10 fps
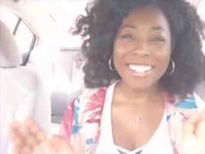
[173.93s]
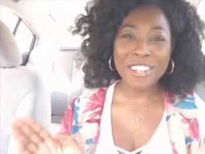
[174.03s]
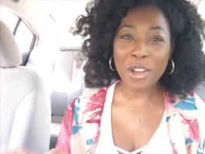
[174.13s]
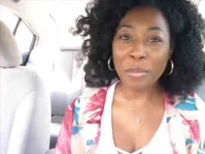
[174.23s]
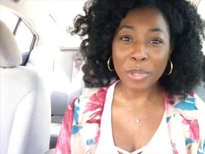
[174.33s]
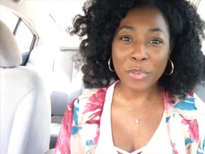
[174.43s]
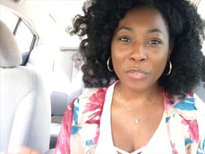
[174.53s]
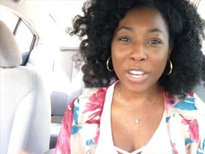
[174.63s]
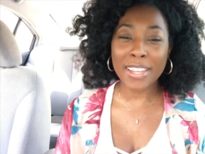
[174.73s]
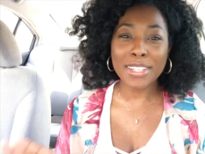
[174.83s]
Don't be
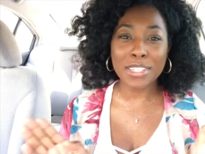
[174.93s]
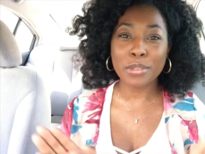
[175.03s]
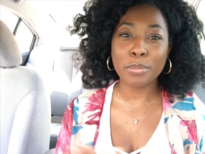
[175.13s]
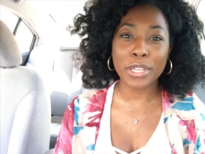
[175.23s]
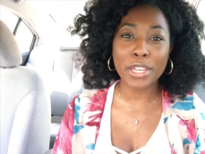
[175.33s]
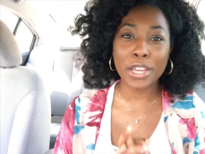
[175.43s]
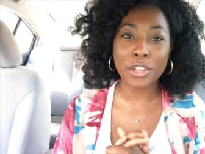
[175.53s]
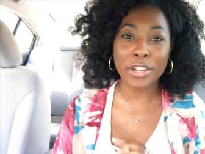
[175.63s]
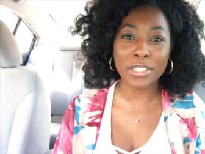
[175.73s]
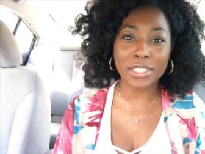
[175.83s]
afraid to be
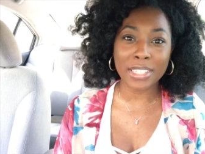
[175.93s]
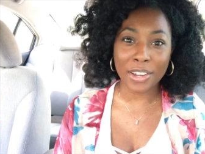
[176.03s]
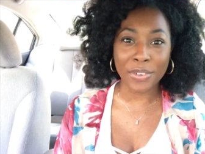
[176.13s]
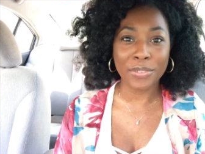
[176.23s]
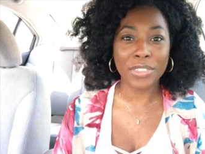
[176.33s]
yourself.